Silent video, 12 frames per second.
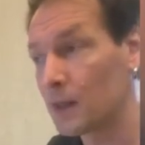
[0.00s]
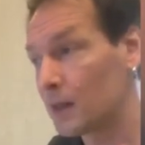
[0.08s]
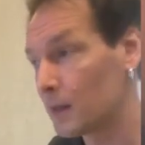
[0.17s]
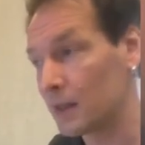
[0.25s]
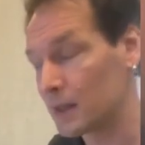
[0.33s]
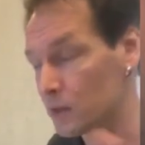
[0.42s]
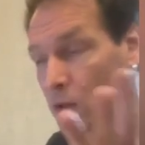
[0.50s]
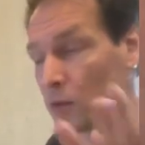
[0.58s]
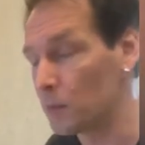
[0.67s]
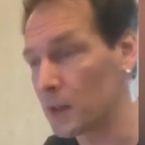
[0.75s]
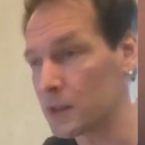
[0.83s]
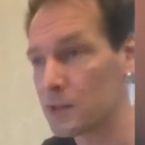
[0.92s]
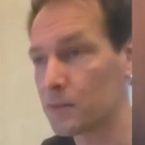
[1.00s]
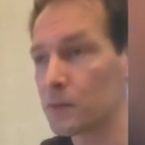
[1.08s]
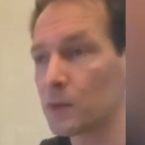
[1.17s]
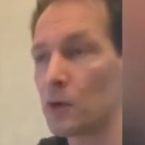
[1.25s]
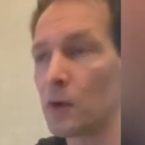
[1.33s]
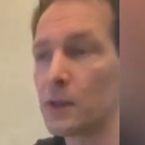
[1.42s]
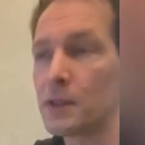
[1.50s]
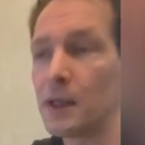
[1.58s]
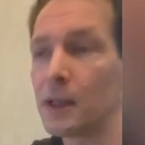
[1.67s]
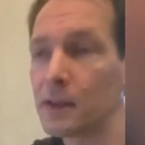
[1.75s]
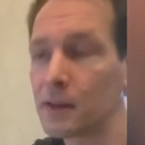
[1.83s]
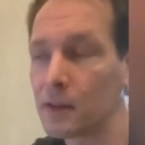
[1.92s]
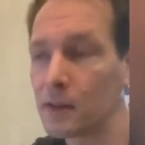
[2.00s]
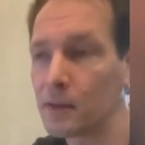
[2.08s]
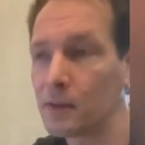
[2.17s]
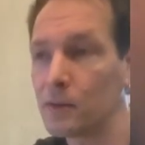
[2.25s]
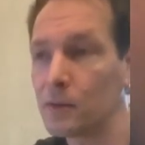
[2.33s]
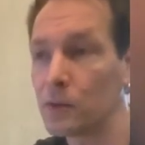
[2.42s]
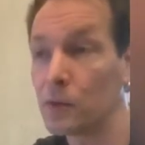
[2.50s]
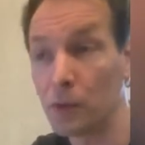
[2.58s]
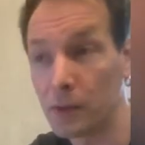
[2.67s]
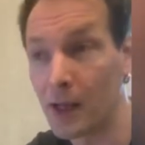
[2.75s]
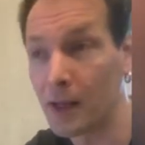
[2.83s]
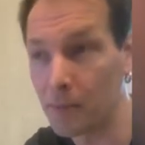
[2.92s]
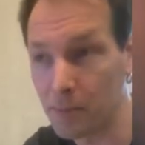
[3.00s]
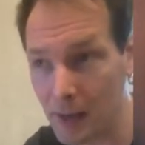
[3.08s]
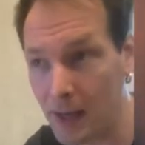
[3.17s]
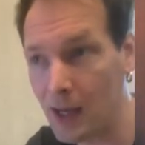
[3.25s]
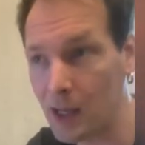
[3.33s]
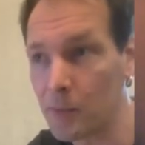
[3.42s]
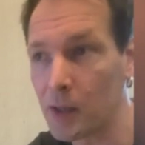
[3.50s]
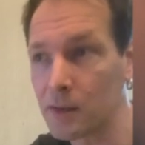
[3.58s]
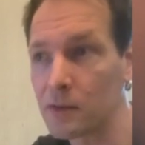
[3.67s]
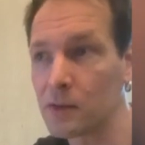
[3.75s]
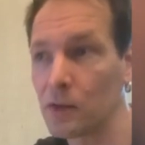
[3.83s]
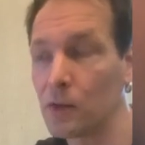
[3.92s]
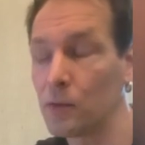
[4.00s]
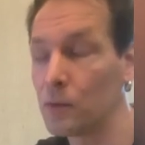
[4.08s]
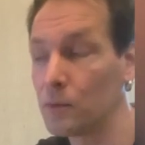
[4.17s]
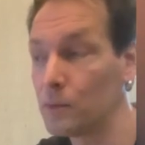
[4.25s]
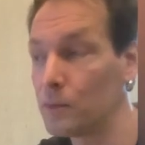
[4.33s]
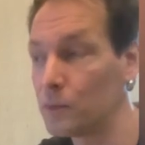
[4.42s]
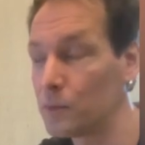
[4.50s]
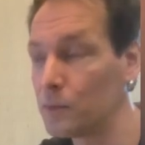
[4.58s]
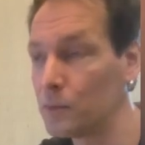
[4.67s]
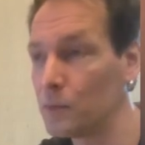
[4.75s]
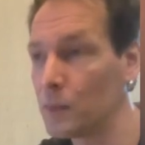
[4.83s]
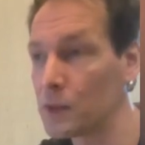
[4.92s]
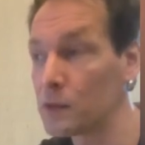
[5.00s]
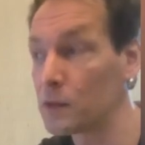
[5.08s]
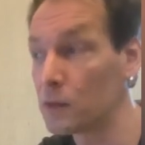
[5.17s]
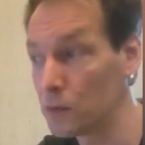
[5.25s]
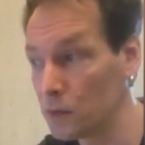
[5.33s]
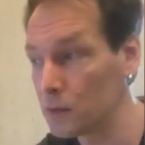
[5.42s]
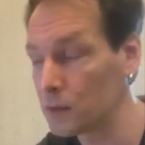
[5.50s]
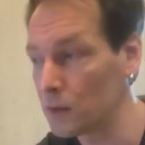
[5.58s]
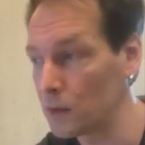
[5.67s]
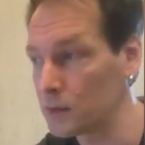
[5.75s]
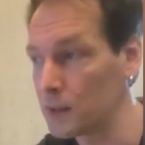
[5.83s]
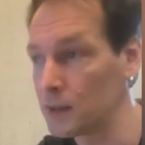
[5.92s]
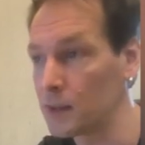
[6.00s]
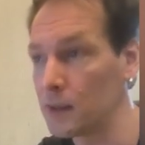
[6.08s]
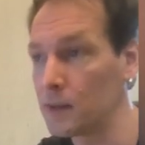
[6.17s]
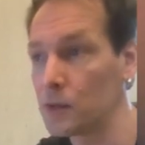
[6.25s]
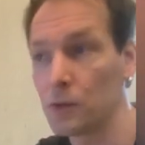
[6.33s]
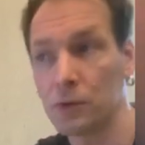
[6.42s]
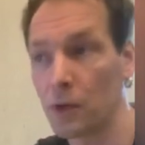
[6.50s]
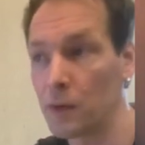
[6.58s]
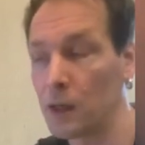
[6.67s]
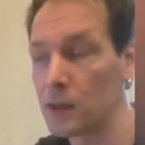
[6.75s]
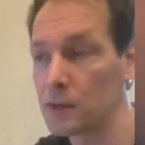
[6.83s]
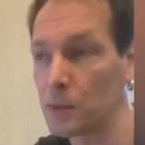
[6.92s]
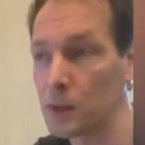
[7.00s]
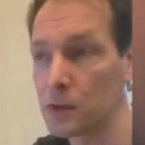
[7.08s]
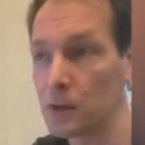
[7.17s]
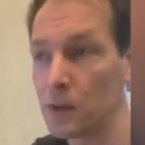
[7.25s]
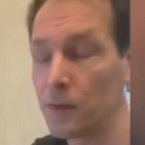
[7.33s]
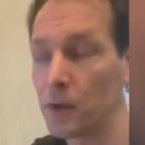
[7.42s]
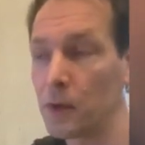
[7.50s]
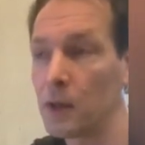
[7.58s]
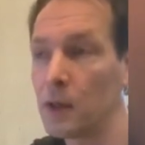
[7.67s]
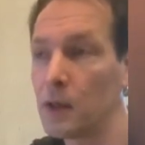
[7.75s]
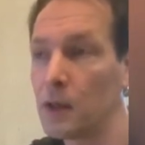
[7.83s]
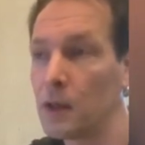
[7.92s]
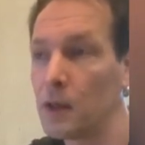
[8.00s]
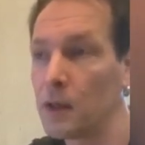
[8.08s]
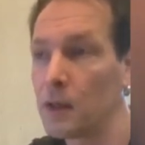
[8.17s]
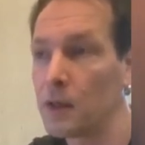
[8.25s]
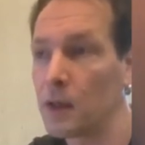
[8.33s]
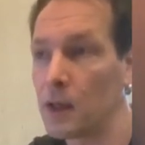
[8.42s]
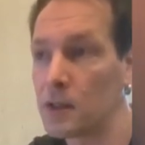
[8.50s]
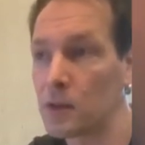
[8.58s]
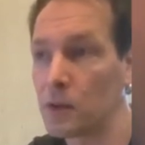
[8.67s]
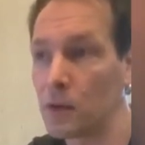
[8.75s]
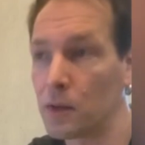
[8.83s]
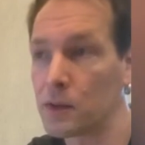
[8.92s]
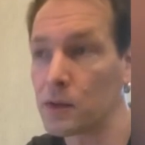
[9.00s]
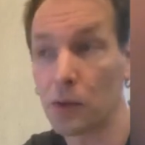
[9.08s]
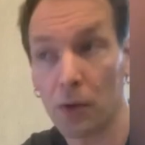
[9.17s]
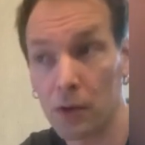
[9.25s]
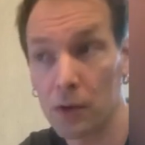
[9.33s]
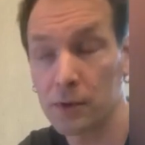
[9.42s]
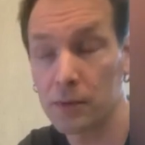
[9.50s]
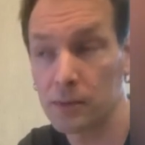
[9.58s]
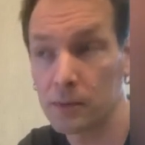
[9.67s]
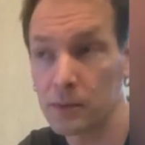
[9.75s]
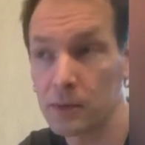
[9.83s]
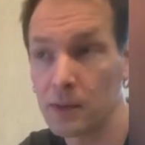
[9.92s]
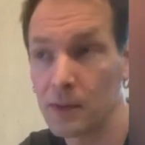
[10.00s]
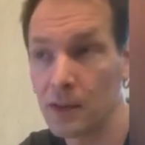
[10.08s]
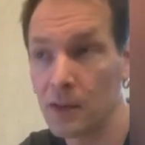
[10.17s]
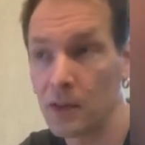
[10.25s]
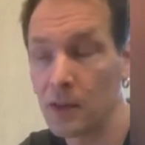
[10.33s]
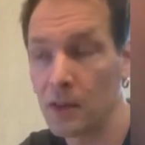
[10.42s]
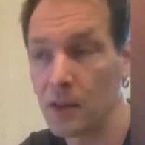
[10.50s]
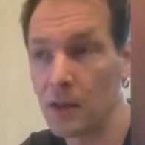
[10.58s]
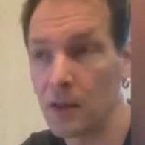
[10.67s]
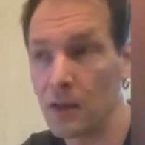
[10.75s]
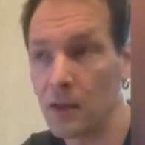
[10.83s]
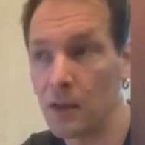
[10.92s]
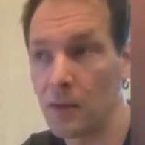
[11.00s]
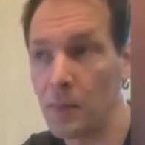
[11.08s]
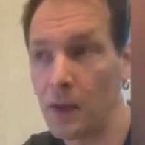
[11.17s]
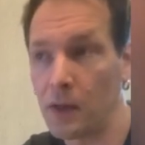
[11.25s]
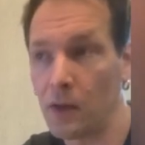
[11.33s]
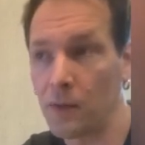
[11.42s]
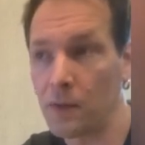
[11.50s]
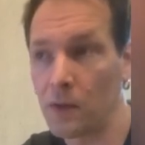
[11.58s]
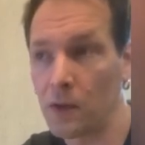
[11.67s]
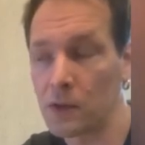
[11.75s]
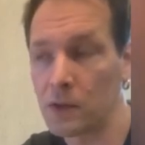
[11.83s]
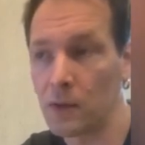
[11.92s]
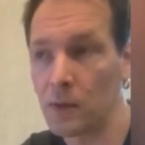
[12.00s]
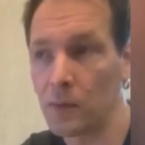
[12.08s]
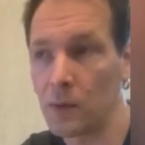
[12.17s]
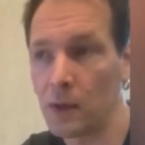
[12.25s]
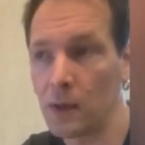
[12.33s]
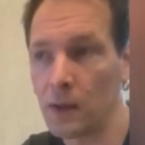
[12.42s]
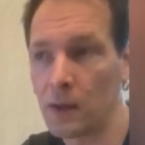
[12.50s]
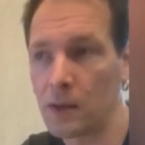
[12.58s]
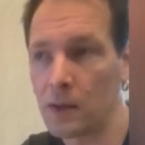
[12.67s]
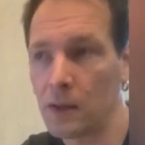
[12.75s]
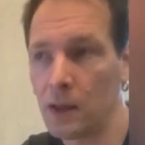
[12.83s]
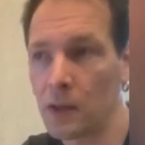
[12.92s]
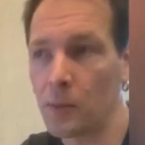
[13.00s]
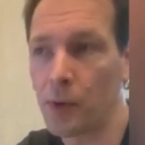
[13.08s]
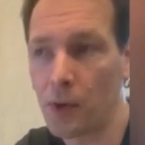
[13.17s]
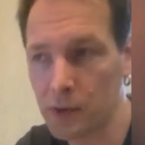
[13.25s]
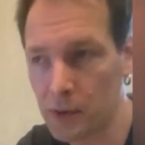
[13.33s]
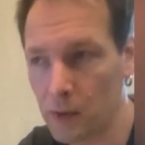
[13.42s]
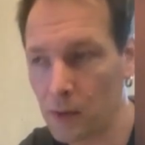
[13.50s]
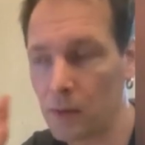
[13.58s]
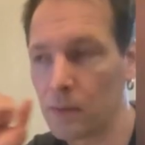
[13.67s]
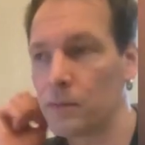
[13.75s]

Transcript: there's so much content, good and bad, but so much good content and tutorials whatsoever that it's a good source. But of course, like a personal